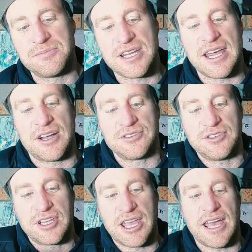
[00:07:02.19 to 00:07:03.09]
them
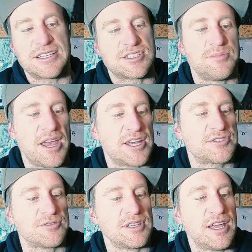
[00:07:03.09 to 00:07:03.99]
down, you get some
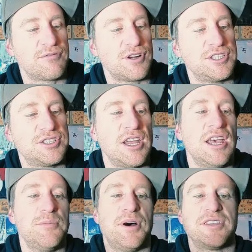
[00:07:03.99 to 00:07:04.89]
extra leverage,
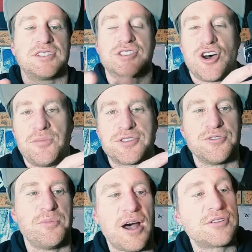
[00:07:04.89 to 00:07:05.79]
but the top
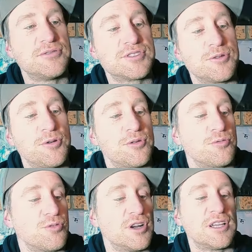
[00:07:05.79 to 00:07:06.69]
two buckles are what are
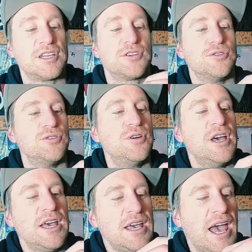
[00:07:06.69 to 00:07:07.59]
really
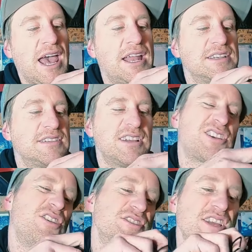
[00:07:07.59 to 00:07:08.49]
cool, and
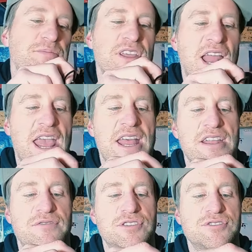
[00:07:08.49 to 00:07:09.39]
a concept that
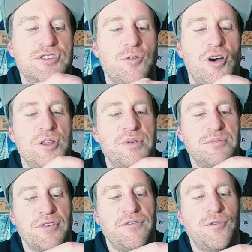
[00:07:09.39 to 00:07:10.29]
Head have used quite a
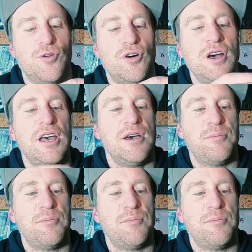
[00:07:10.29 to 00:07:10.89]
bit before,